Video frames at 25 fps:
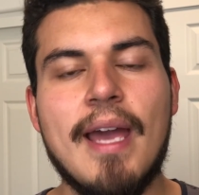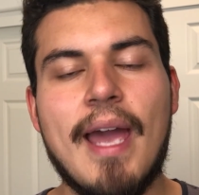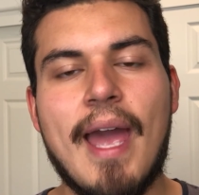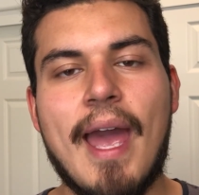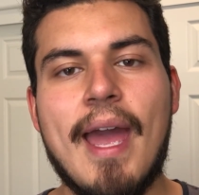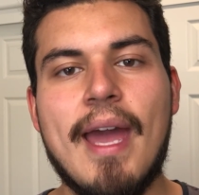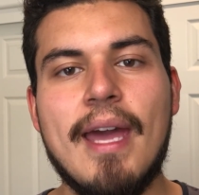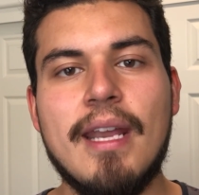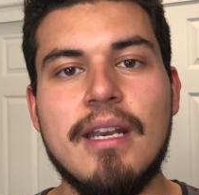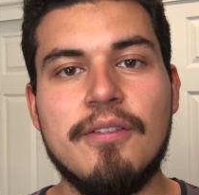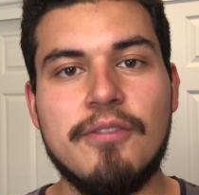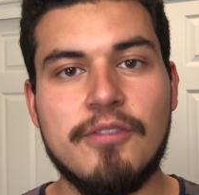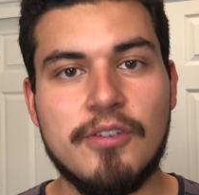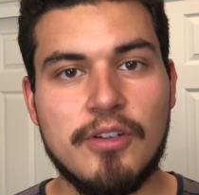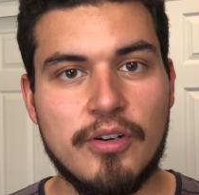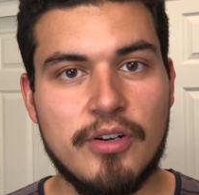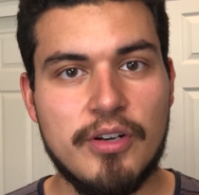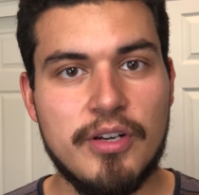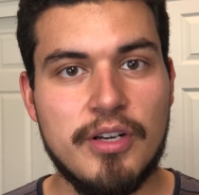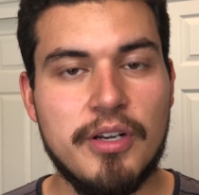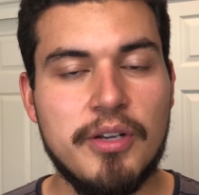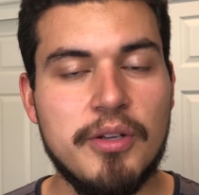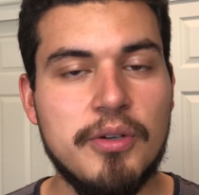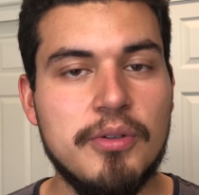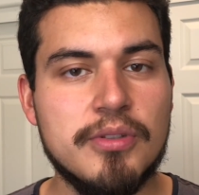And if you're
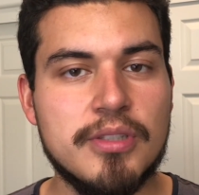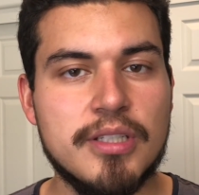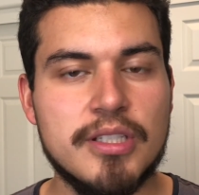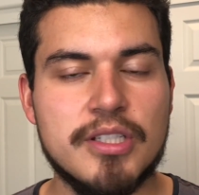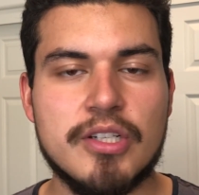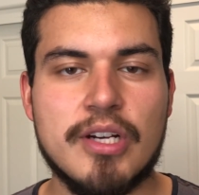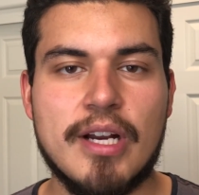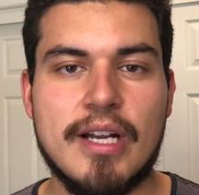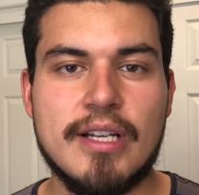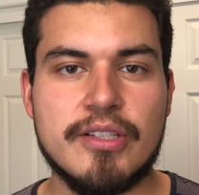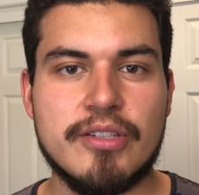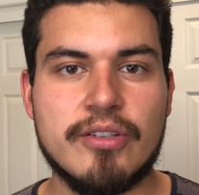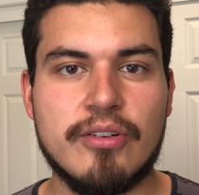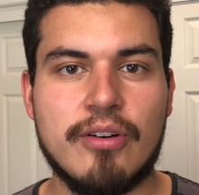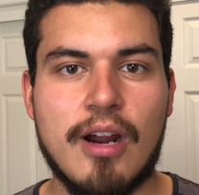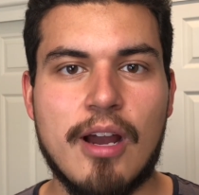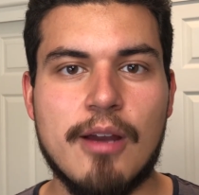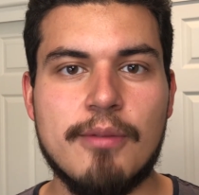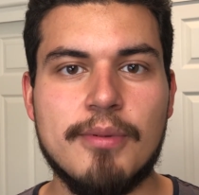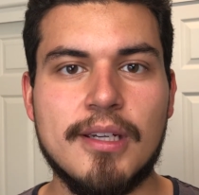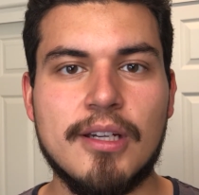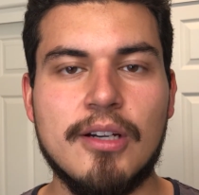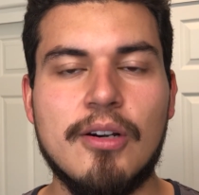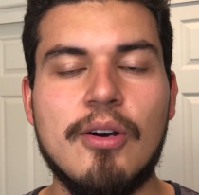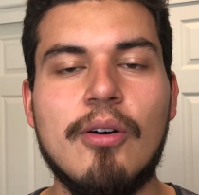new to
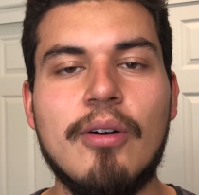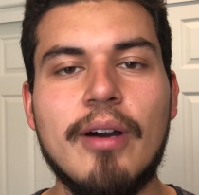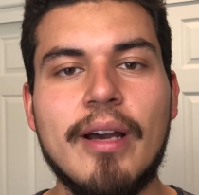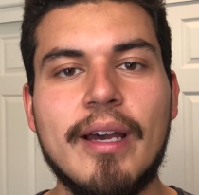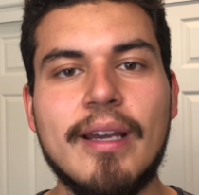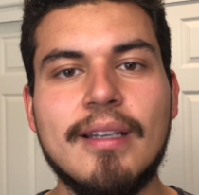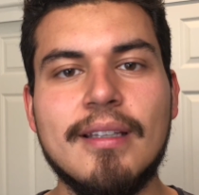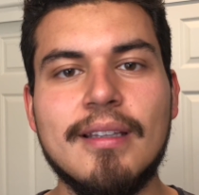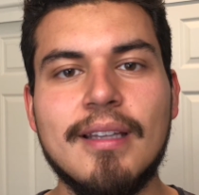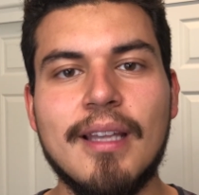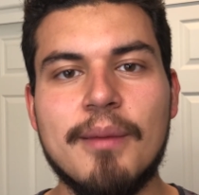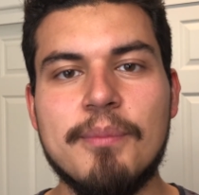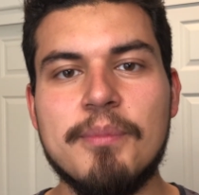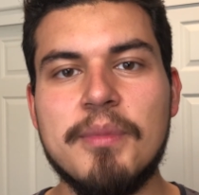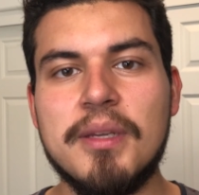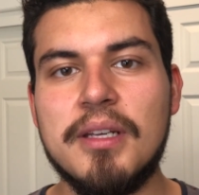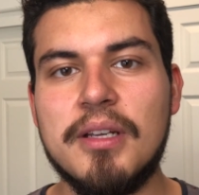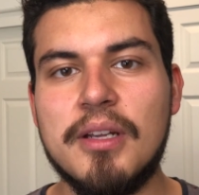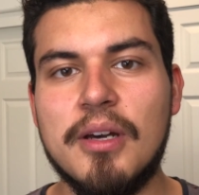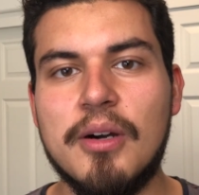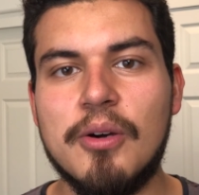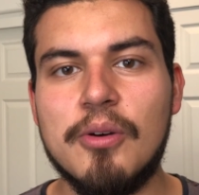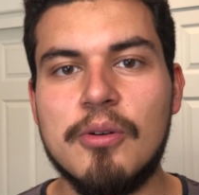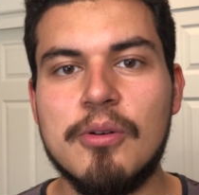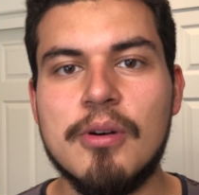transcribing, go ahead and let me
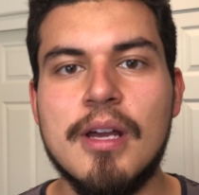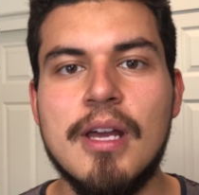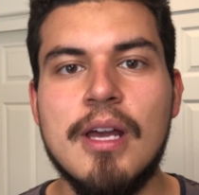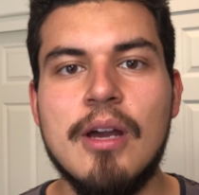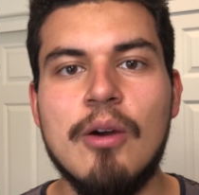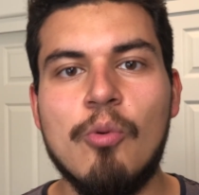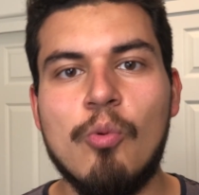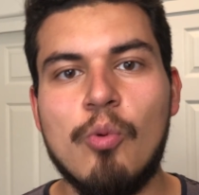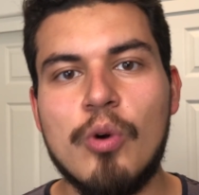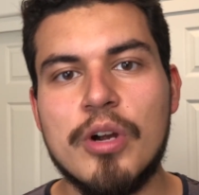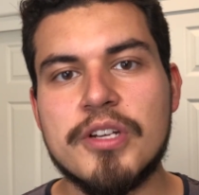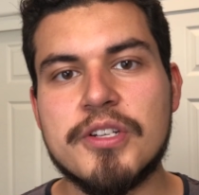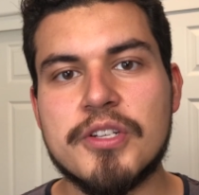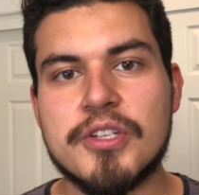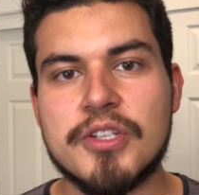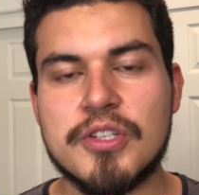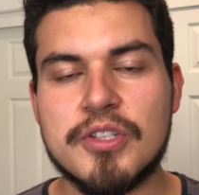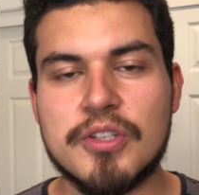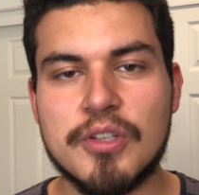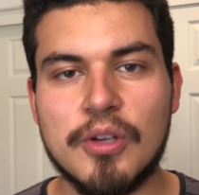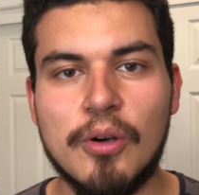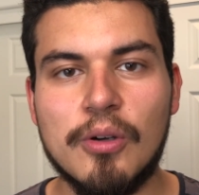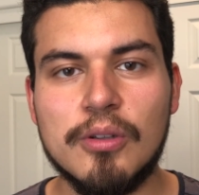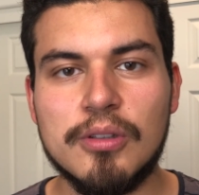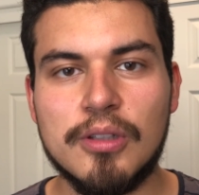know which
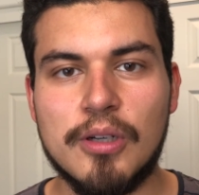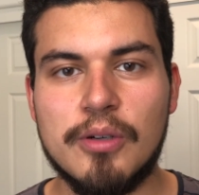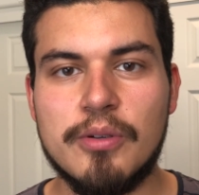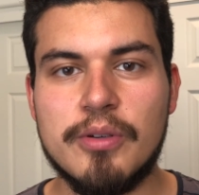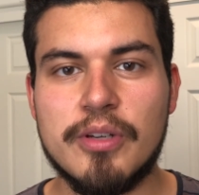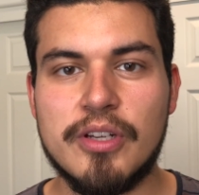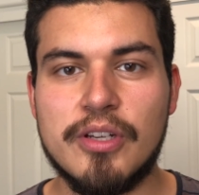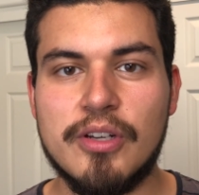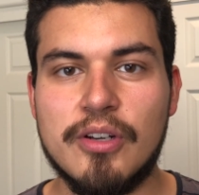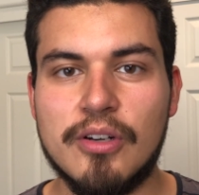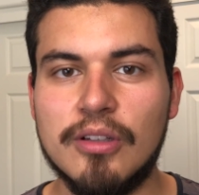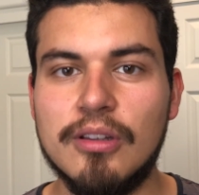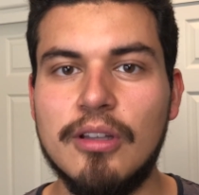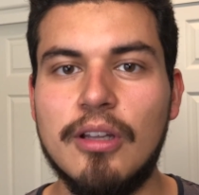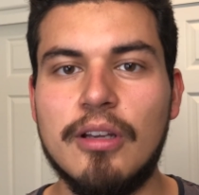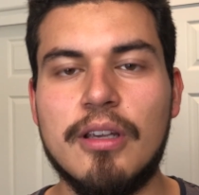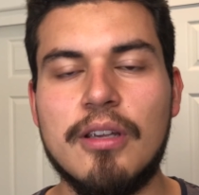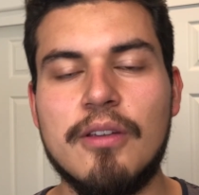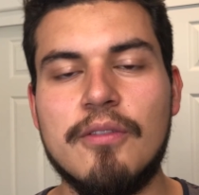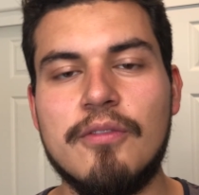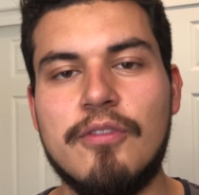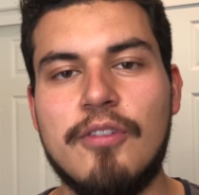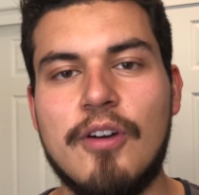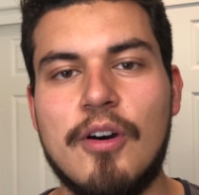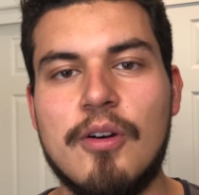solo you're
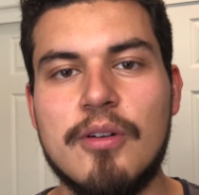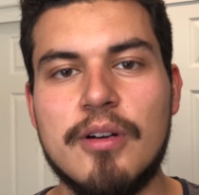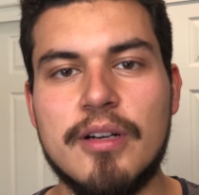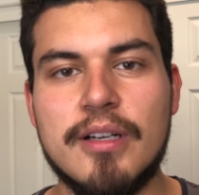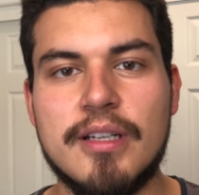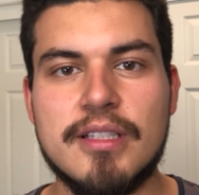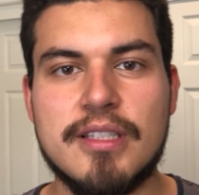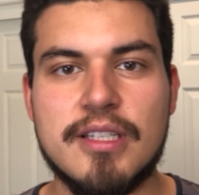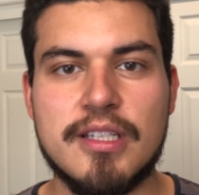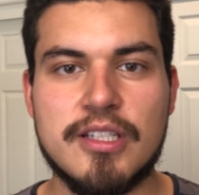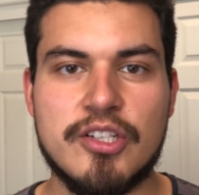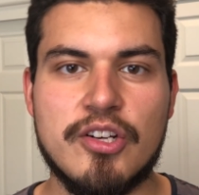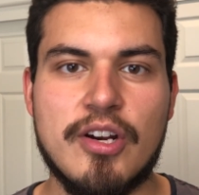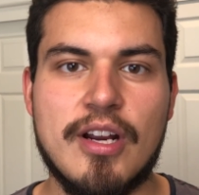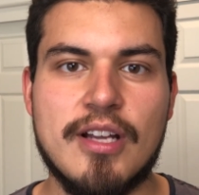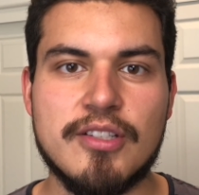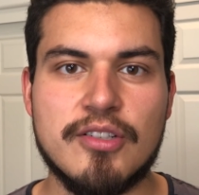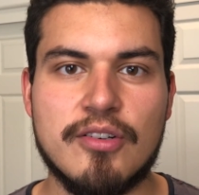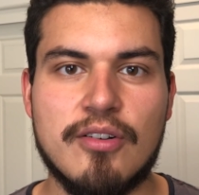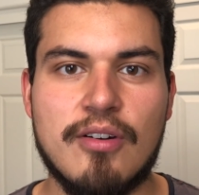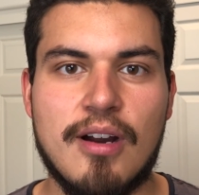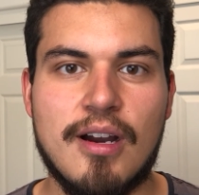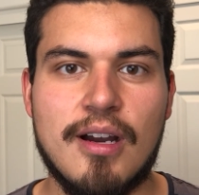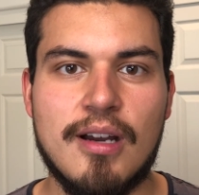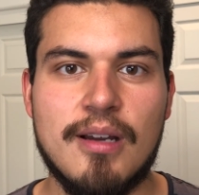looking forward to
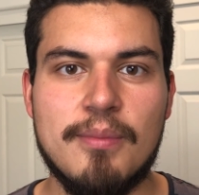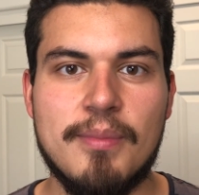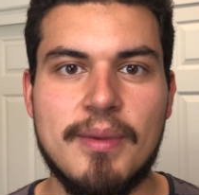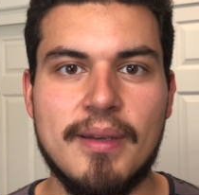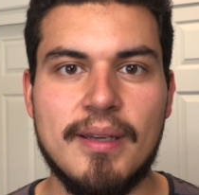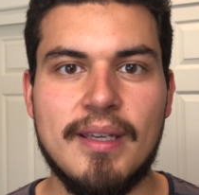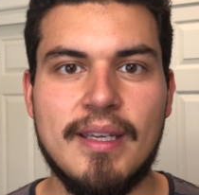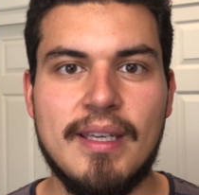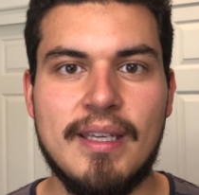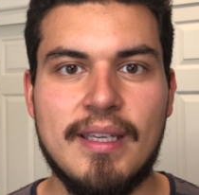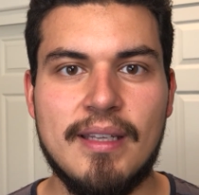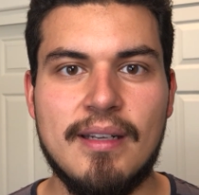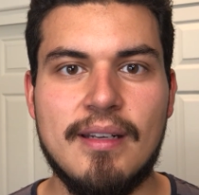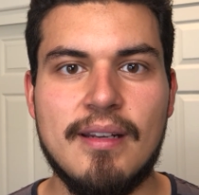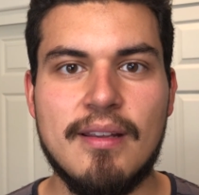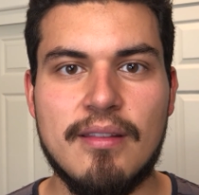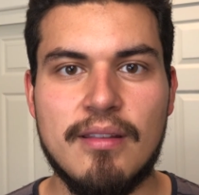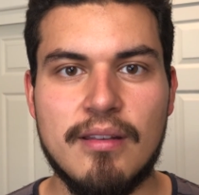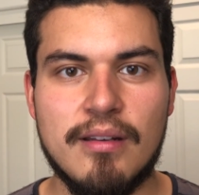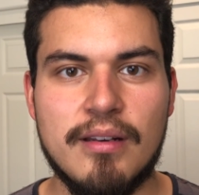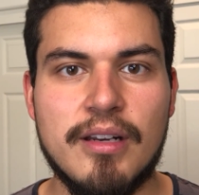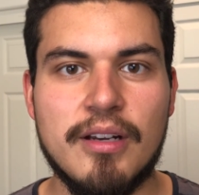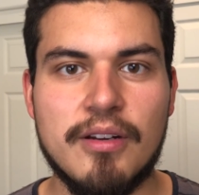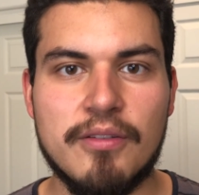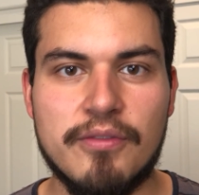transcribe in
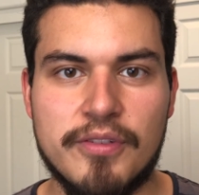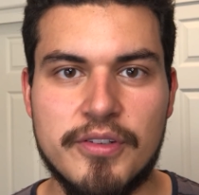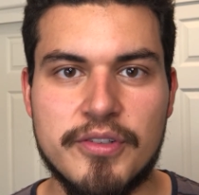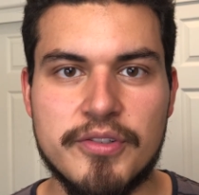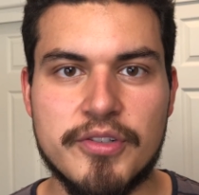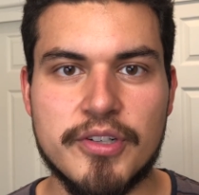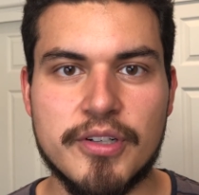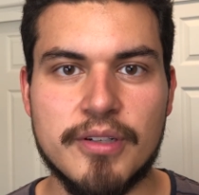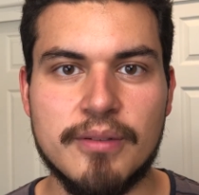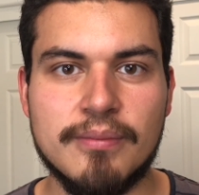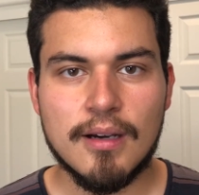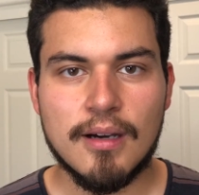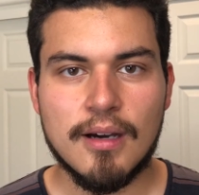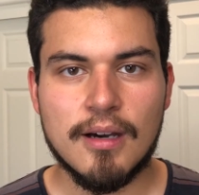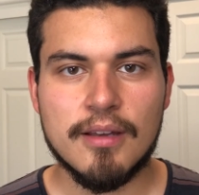the near future.